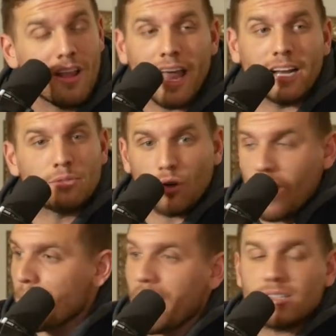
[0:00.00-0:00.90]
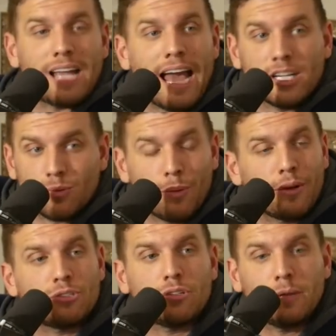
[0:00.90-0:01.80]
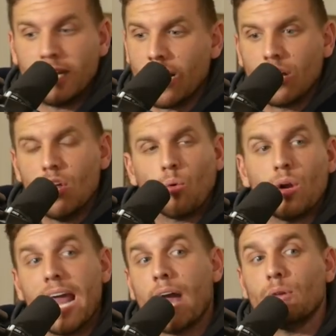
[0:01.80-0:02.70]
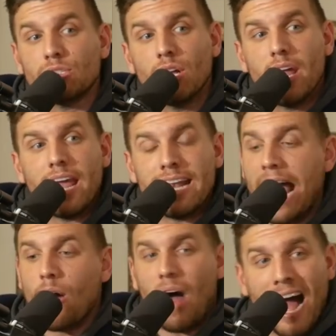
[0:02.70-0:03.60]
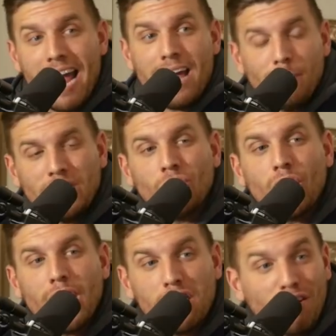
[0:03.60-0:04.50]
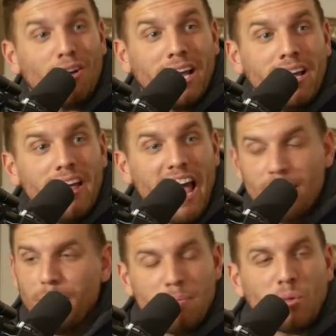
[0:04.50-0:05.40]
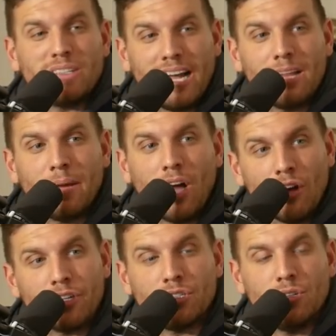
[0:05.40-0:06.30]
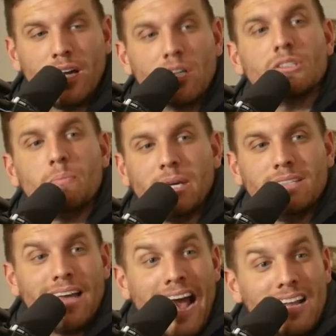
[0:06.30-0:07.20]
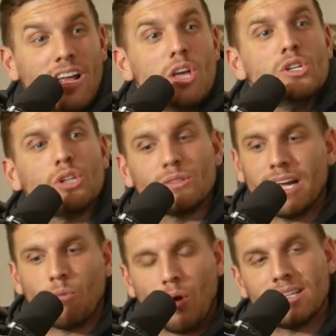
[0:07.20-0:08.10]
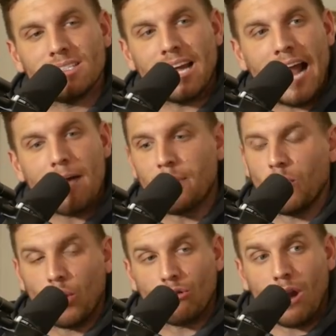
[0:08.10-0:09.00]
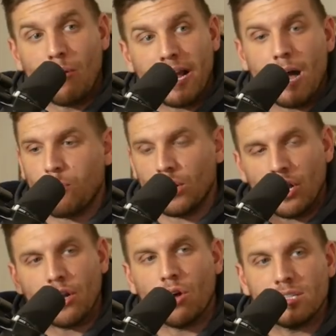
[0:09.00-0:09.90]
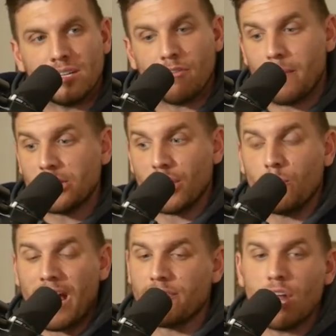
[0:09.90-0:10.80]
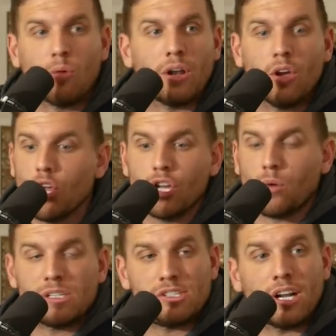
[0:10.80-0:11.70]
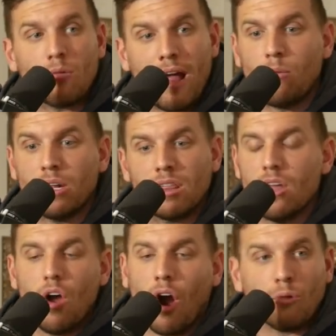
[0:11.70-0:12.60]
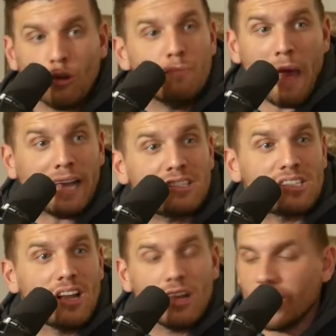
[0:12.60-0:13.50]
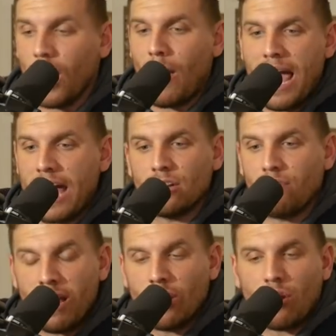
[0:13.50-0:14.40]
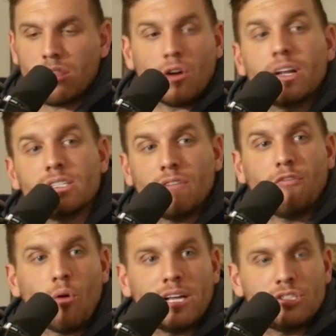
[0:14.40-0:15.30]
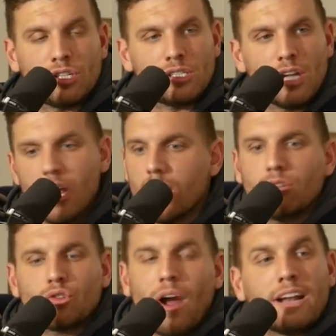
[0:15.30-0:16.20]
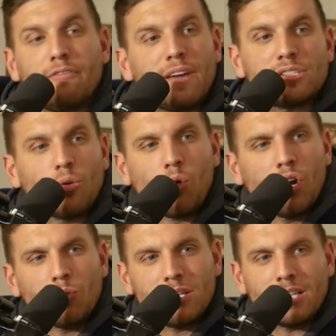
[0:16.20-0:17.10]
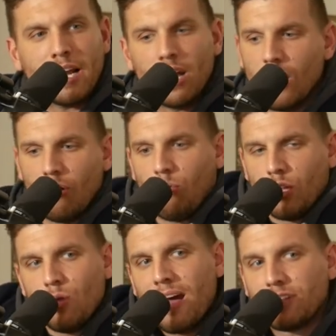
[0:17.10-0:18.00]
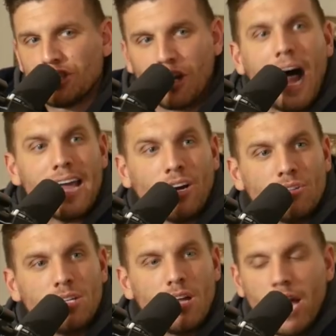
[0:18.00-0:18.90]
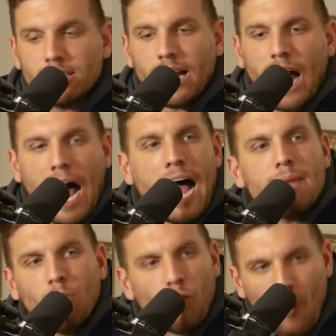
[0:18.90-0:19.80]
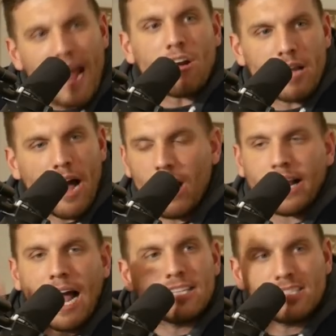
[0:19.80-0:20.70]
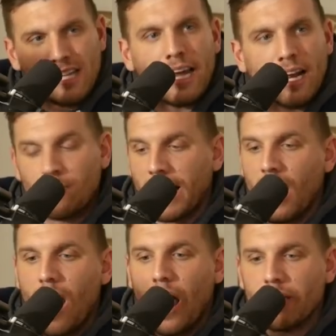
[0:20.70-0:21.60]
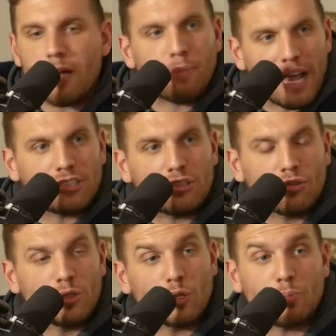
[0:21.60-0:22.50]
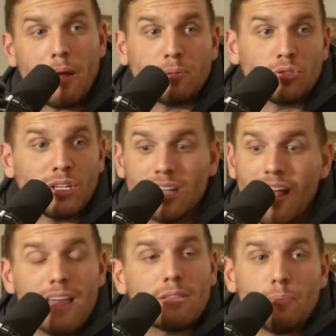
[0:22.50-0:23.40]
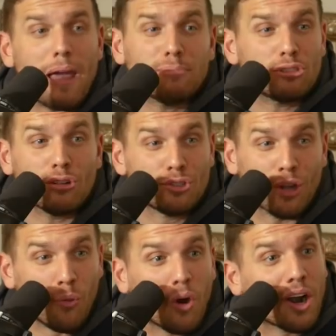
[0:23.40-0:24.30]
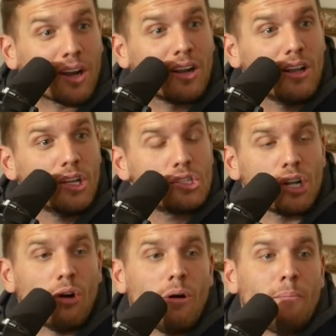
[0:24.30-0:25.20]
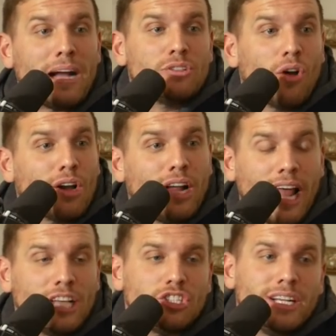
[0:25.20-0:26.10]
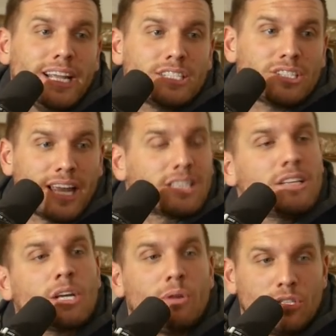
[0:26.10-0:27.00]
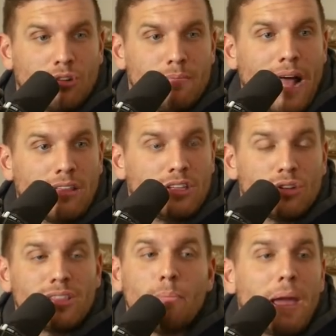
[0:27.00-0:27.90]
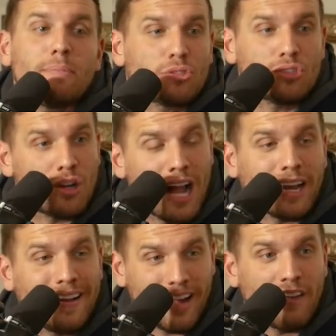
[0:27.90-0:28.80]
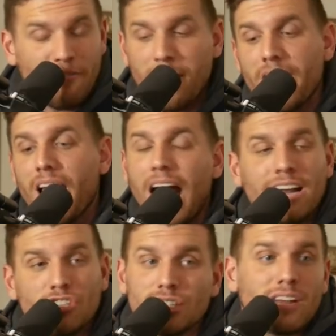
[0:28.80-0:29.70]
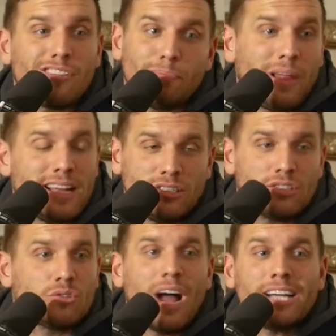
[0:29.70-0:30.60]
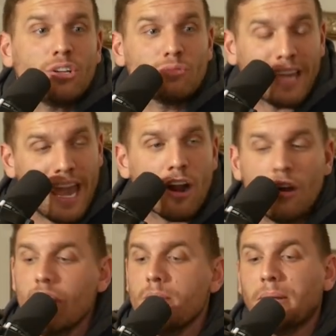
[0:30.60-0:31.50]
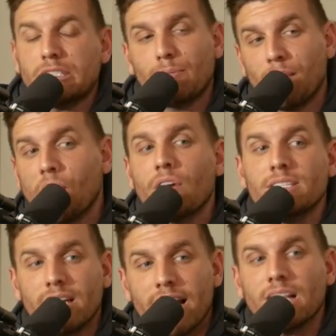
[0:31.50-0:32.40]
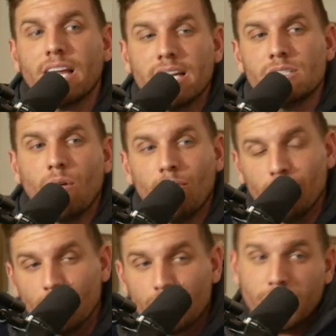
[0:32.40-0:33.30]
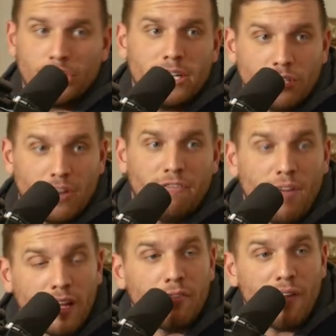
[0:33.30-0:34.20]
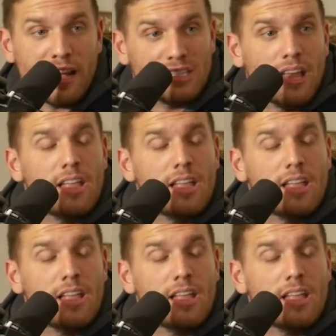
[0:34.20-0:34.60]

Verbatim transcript: And I'm sure our parents had us when we were extremely young. Where now it's now I had my daughter at 30 and people were telling me, oh, you're too young to be a dad. So it's like, what is that happening? We're growing up, we're learning all this information, and we have no, you know, we're sitting around with our roommates, you know, at, in our 30s and 40s, just trying to fix the world. Where it's like, when you have a child, it's like I'm aware now. Like I see it. I'm like, yeah, plastic straws versus paper straws. The paper straws don't work. So my daughter, eh, she needs to get the liquid into her mouth. So the paper straws are not going to cut it for me. I just give her a plastic straw. I don't care because the priority is to get the kids nutrition into her fucking face.